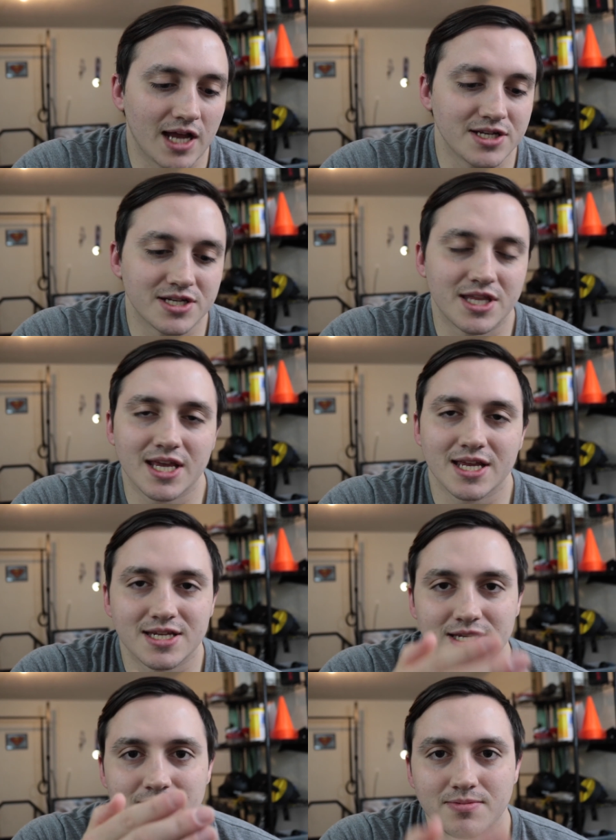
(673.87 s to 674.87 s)
just think
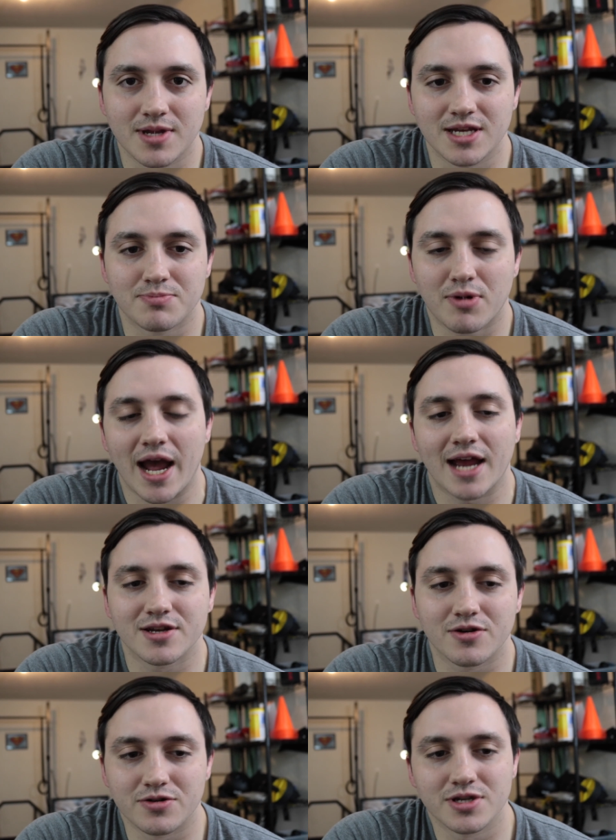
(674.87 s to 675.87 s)
it's
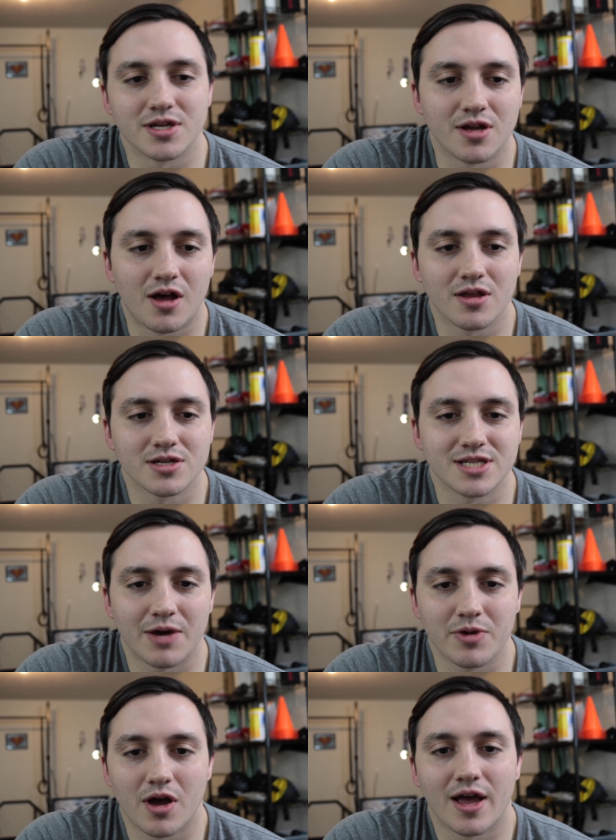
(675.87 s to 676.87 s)
practical to acknowledge that
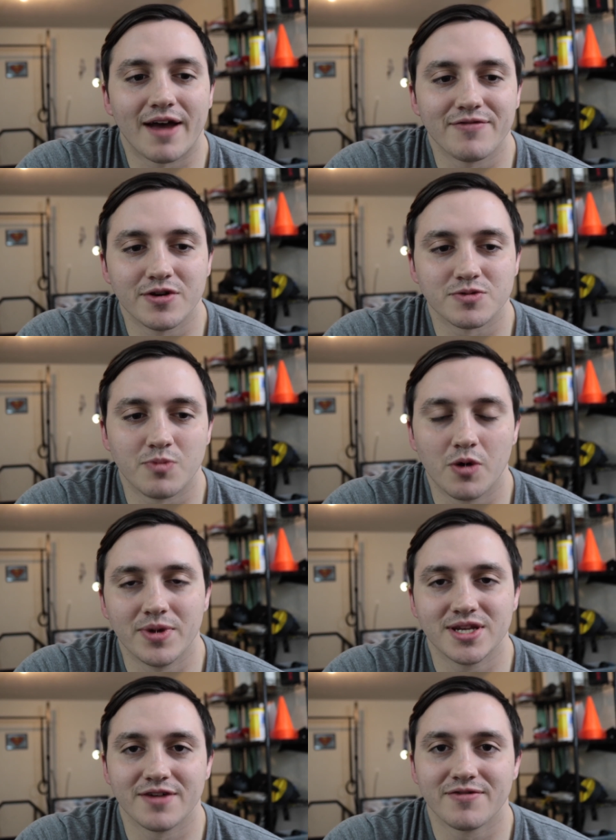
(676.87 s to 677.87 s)
we all have those
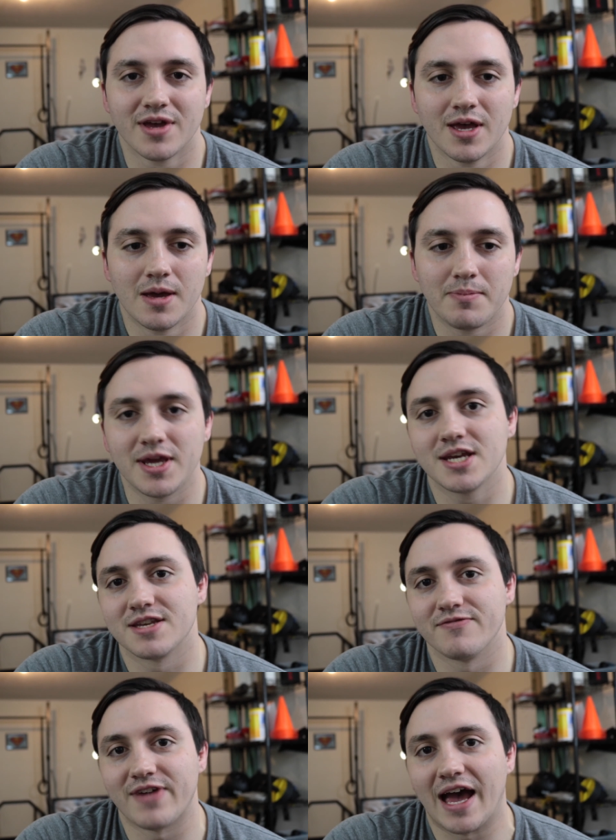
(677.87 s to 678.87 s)
moments of peaks
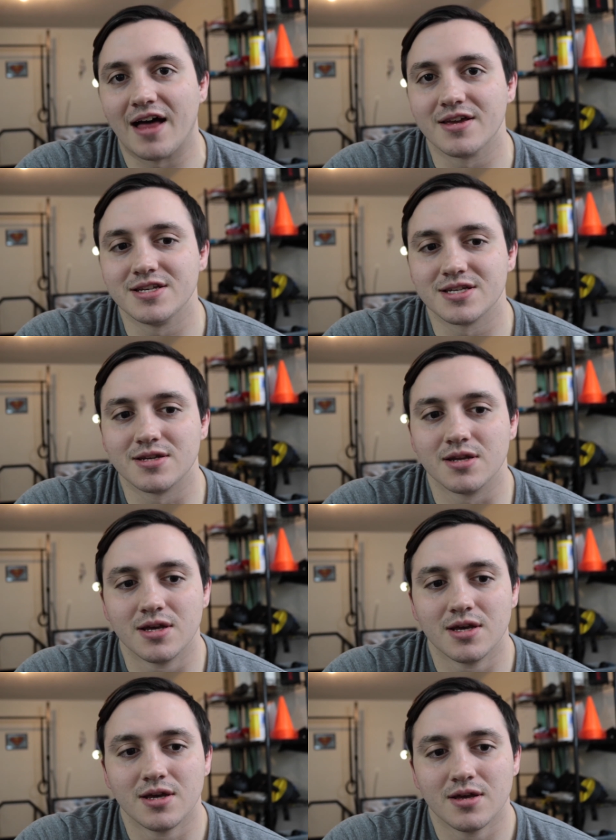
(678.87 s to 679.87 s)
and valleys, and
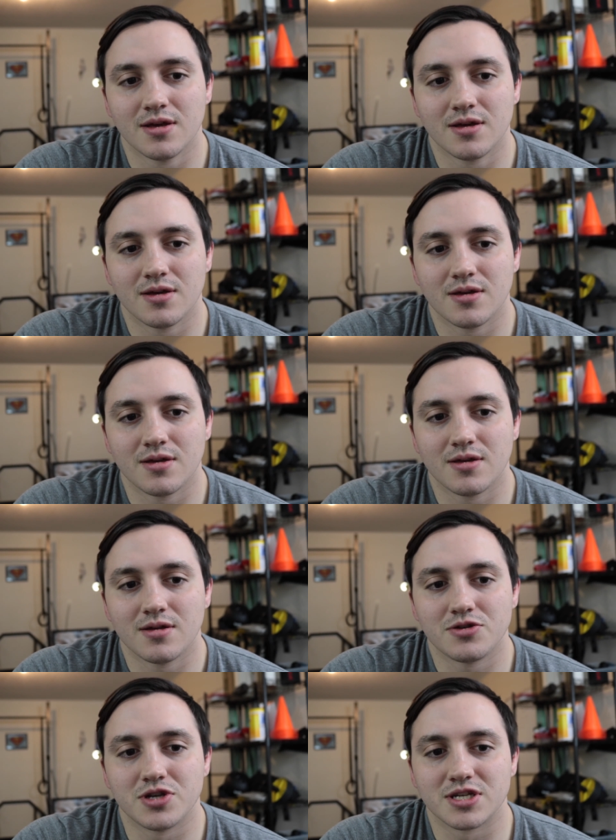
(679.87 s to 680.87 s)

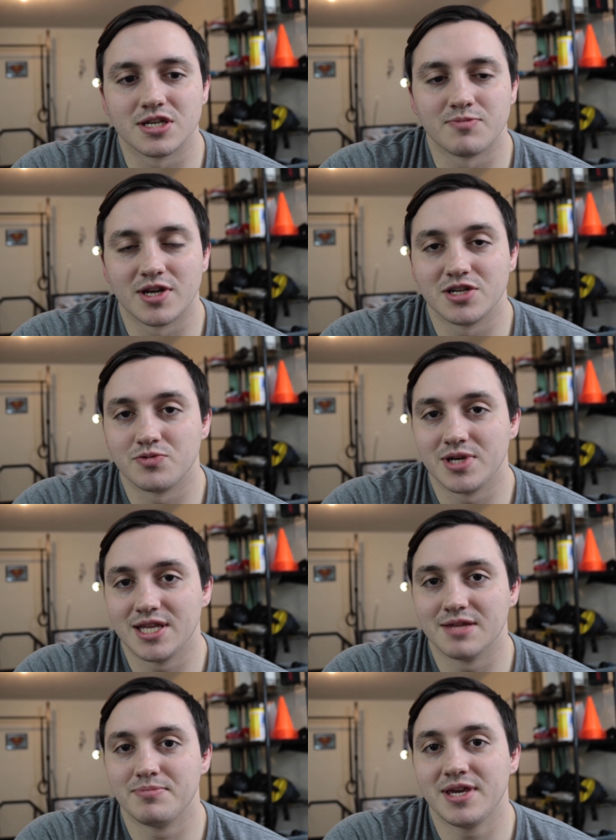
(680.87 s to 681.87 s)
just as much as we
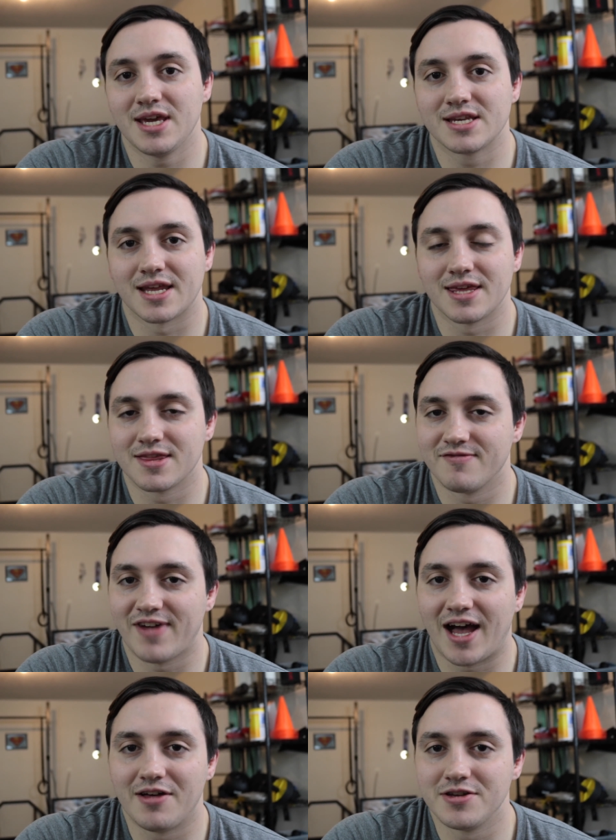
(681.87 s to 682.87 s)
need the peaks, I think the
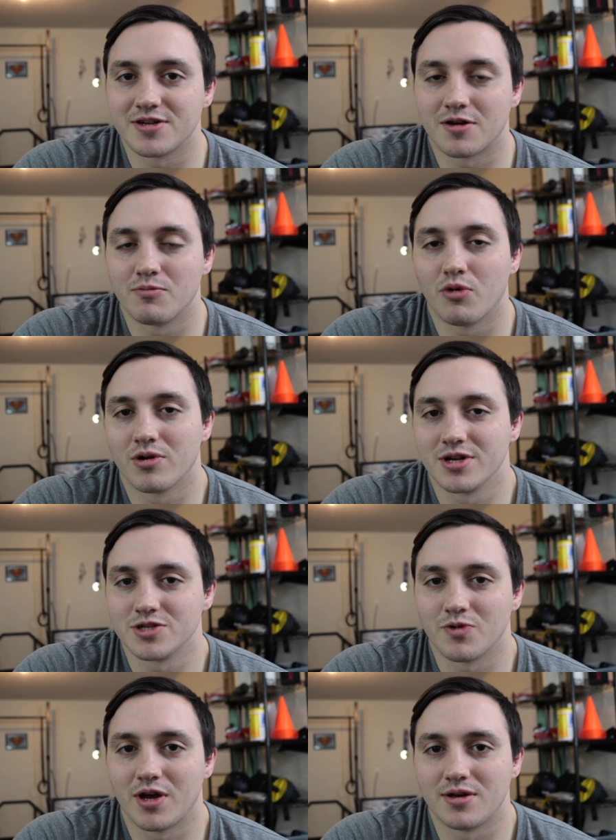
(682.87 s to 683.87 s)
valleys are important
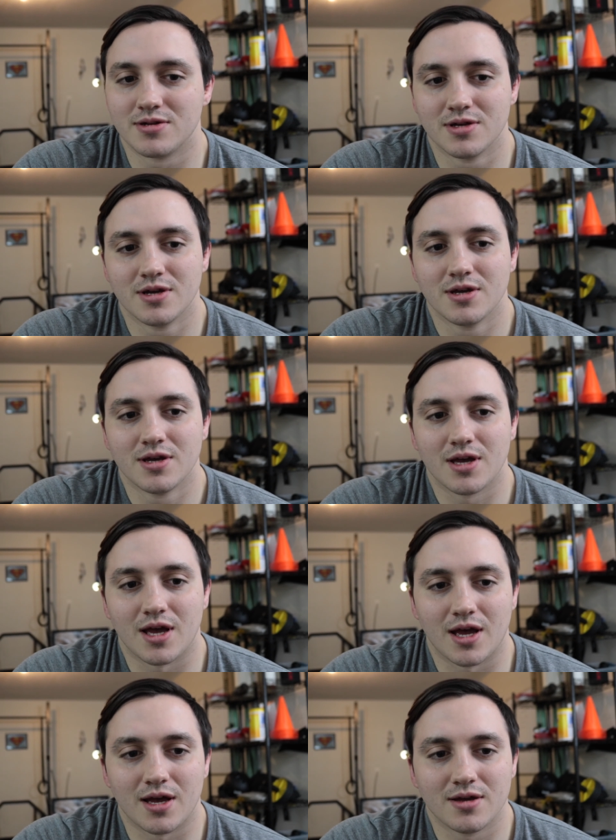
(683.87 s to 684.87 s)
as well.
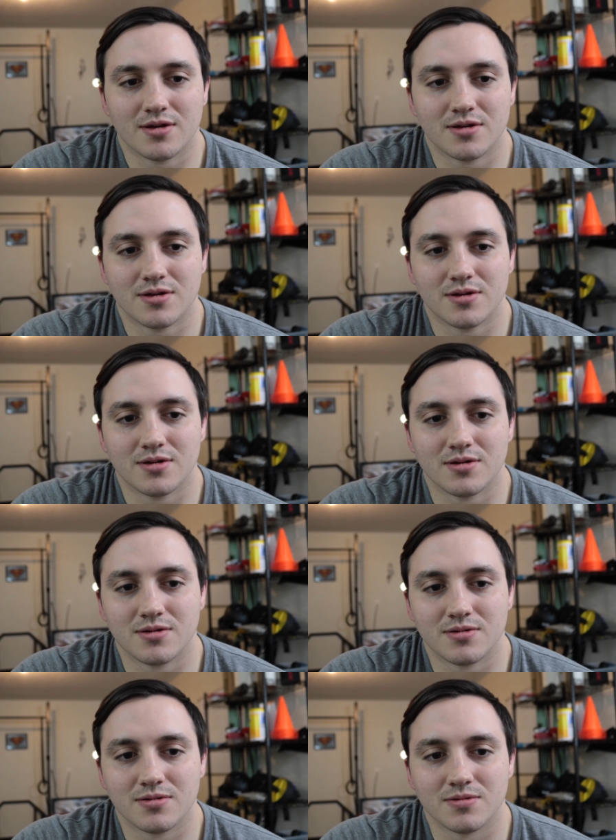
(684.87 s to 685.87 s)

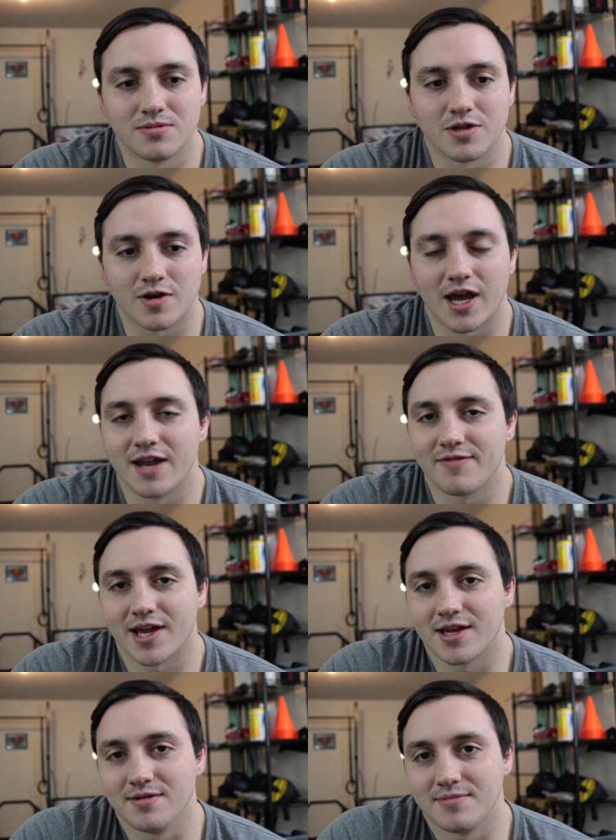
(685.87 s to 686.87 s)
They're kind of
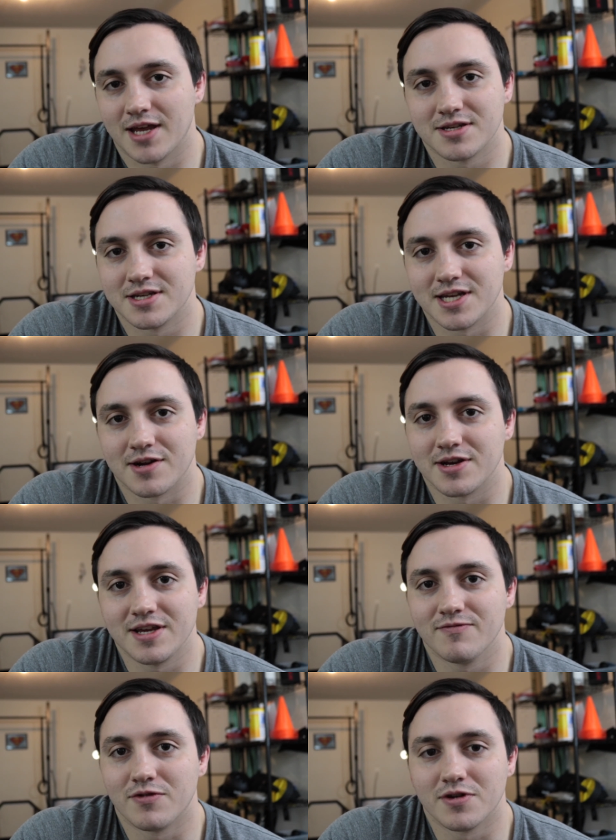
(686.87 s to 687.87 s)
like a necessary
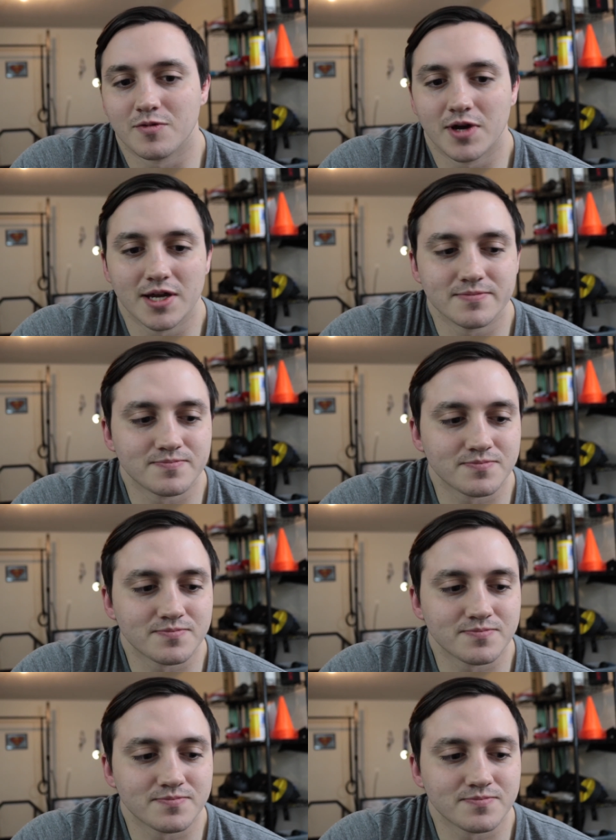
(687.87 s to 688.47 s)
evil in a way.